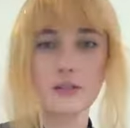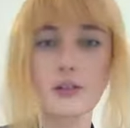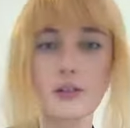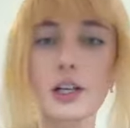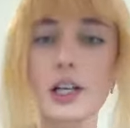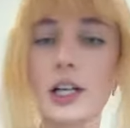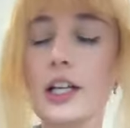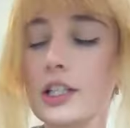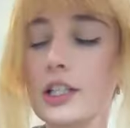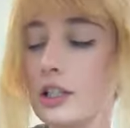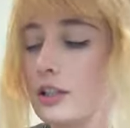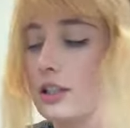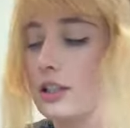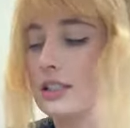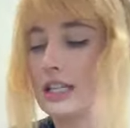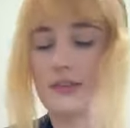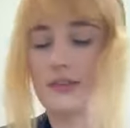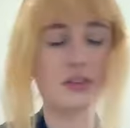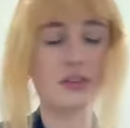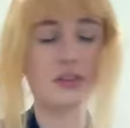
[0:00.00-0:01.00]
we're gonna do the
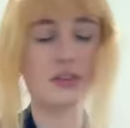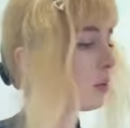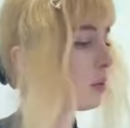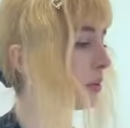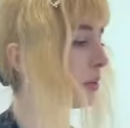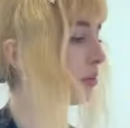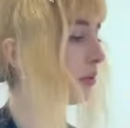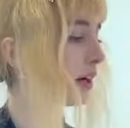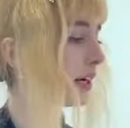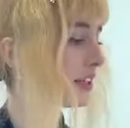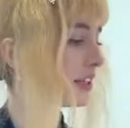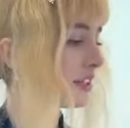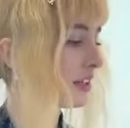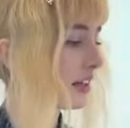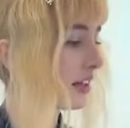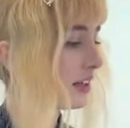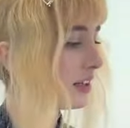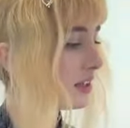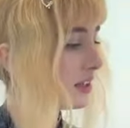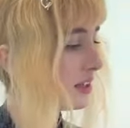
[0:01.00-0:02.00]
David Yurman
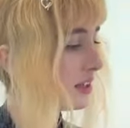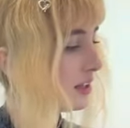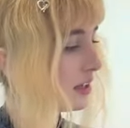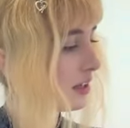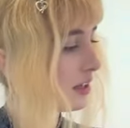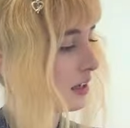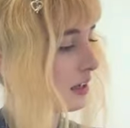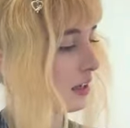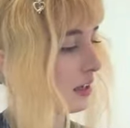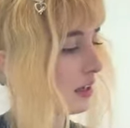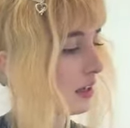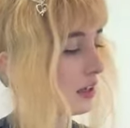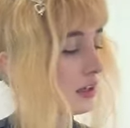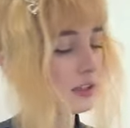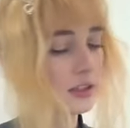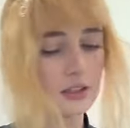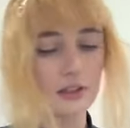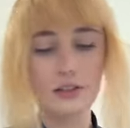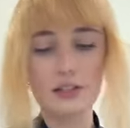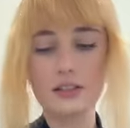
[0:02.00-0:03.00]
bracelets.
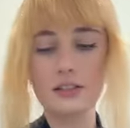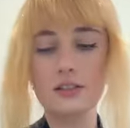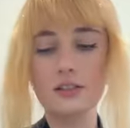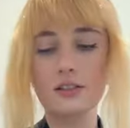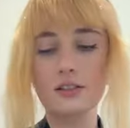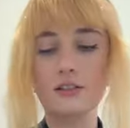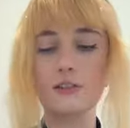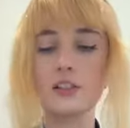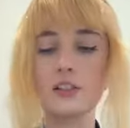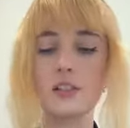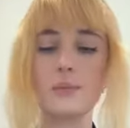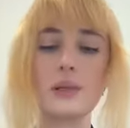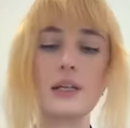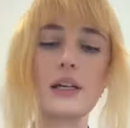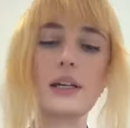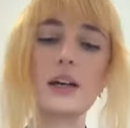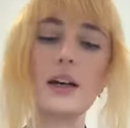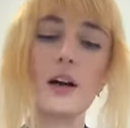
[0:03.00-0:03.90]
So this is going to be